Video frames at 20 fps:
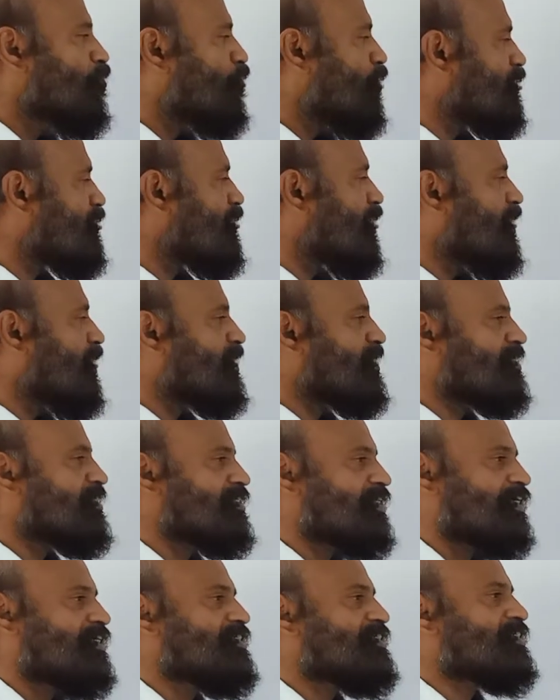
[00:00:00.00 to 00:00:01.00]
First, let us
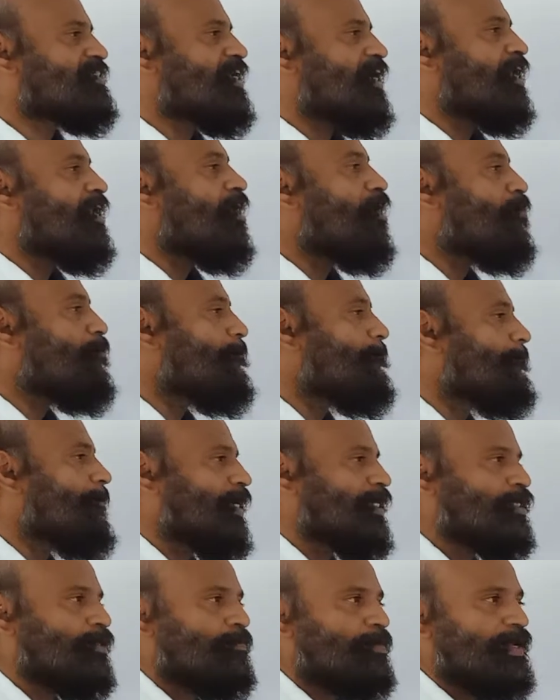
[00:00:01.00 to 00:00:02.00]
see scalar
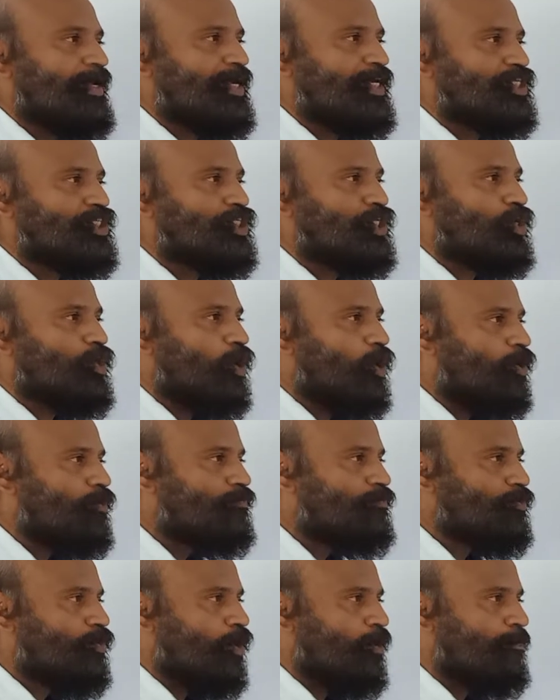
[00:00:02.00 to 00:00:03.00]
multiplication
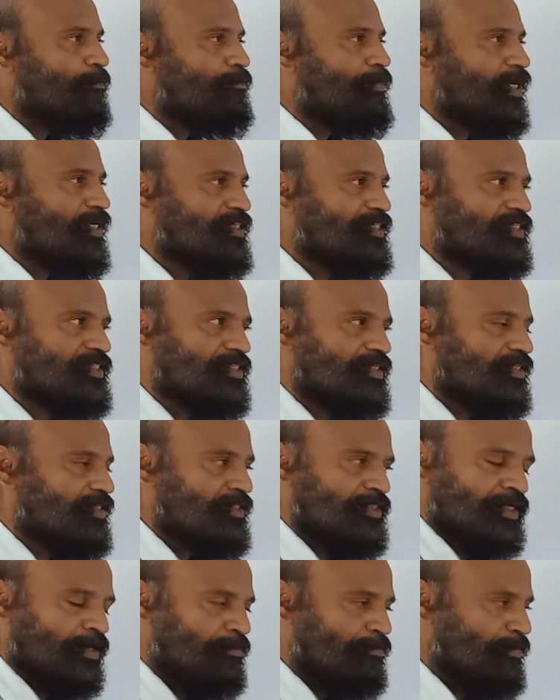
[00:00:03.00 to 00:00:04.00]
of complex
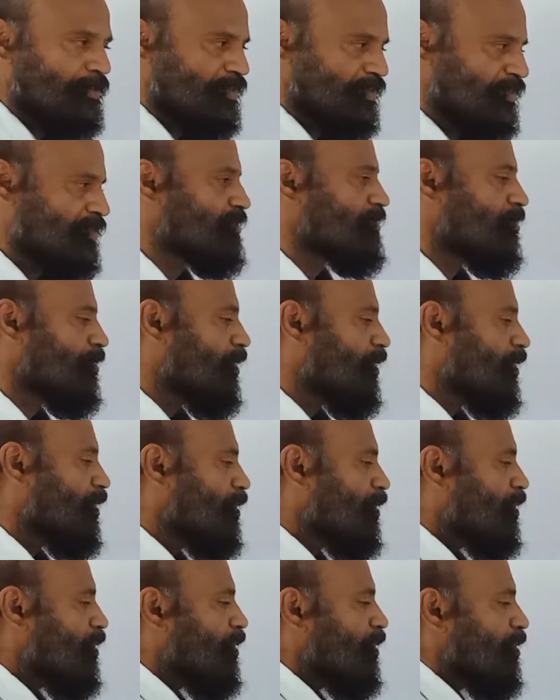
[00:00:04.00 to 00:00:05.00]
numbers.
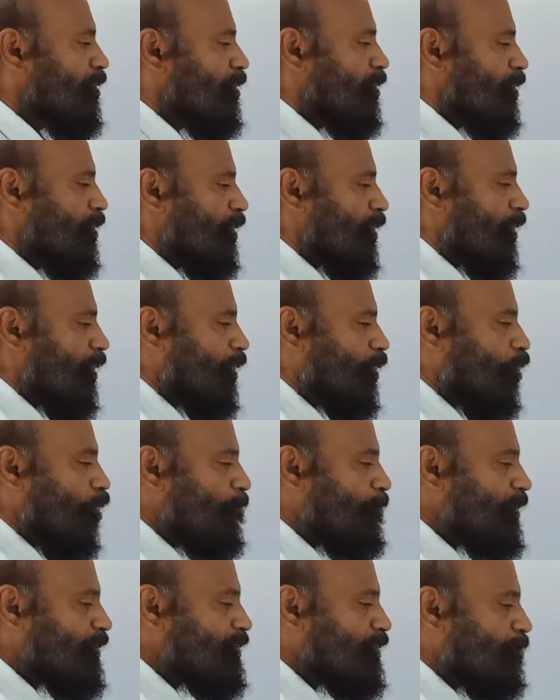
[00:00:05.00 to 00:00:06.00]
A
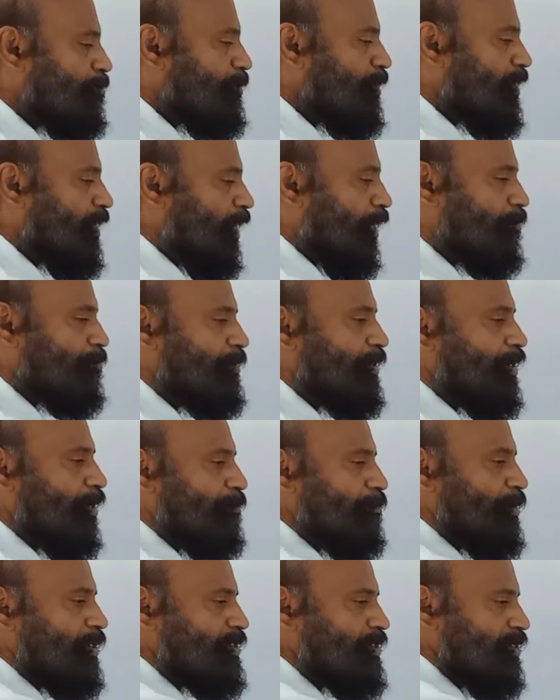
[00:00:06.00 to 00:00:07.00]
complex number can be
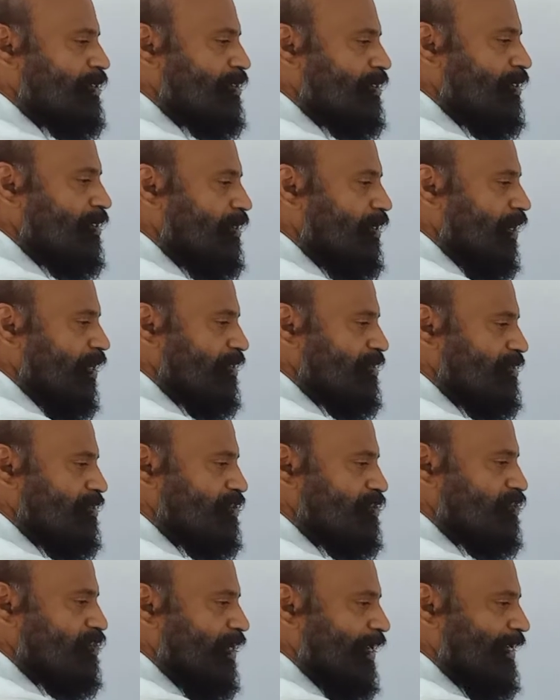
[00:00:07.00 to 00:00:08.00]
represented like
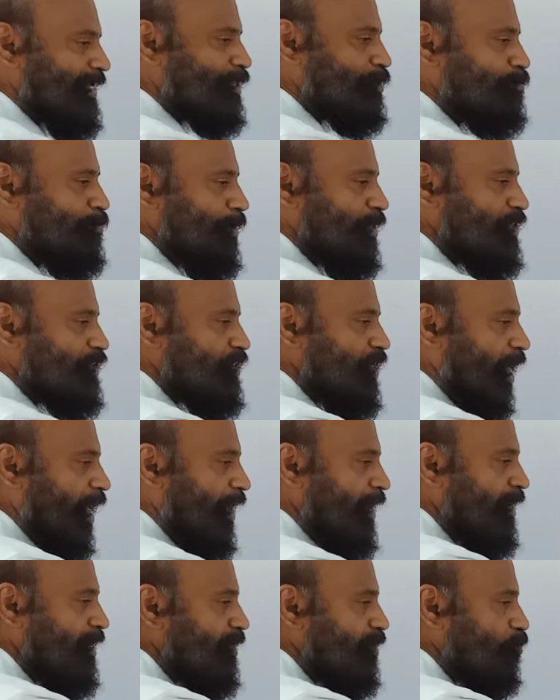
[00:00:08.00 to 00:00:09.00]
this: x plus
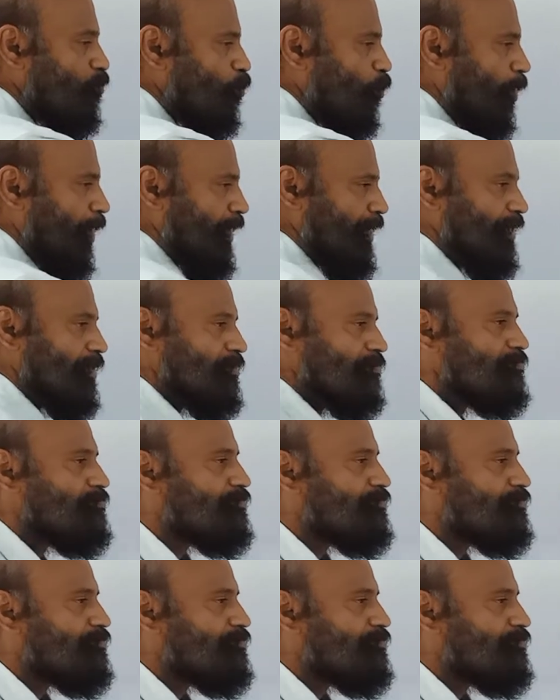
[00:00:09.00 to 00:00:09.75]
I, y.